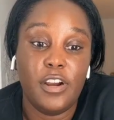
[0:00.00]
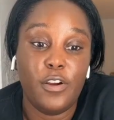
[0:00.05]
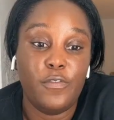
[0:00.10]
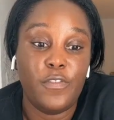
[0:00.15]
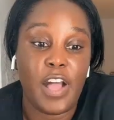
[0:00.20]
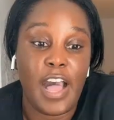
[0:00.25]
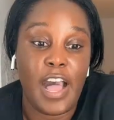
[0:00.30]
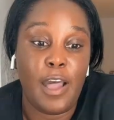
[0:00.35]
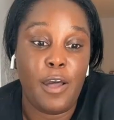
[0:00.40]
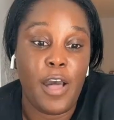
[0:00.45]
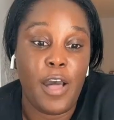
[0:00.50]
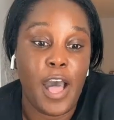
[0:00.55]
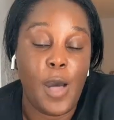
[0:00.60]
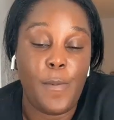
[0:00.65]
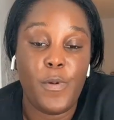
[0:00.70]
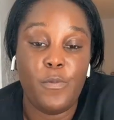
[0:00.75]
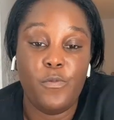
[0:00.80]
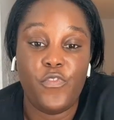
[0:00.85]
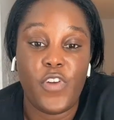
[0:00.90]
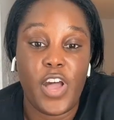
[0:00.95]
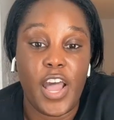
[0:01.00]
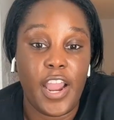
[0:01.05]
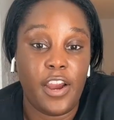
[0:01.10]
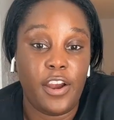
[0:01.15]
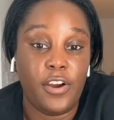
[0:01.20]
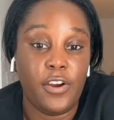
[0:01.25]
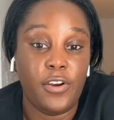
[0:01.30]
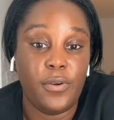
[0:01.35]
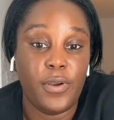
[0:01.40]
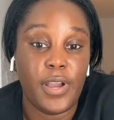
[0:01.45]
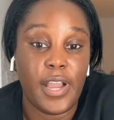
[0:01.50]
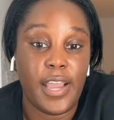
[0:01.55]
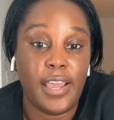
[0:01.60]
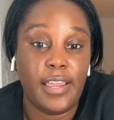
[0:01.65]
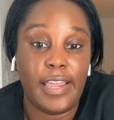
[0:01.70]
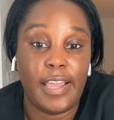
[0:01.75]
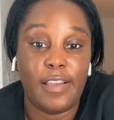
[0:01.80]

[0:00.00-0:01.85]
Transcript: her uh, album fire, okay?